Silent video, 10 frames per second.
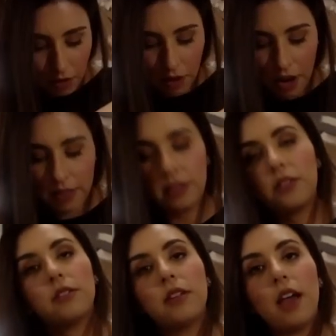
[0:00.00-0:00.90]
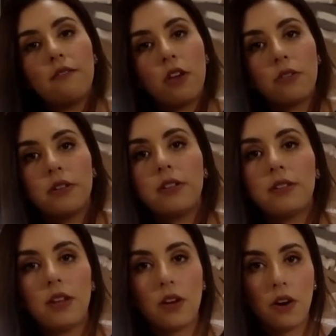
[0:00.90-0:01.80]
And this doesn't have the
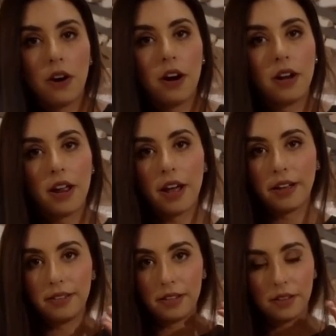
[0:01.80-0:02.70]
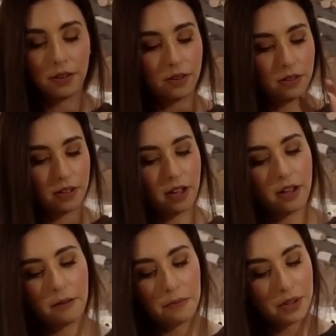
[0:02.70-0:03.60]
authenticity card, it has the little
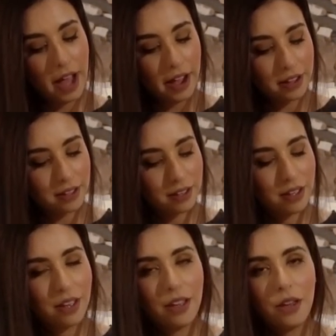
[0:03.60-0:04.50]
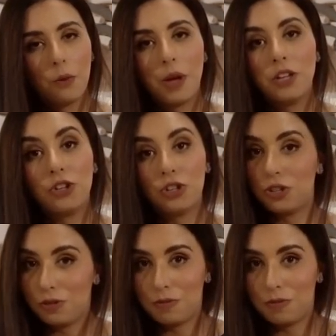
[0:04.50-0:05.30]
plaque, which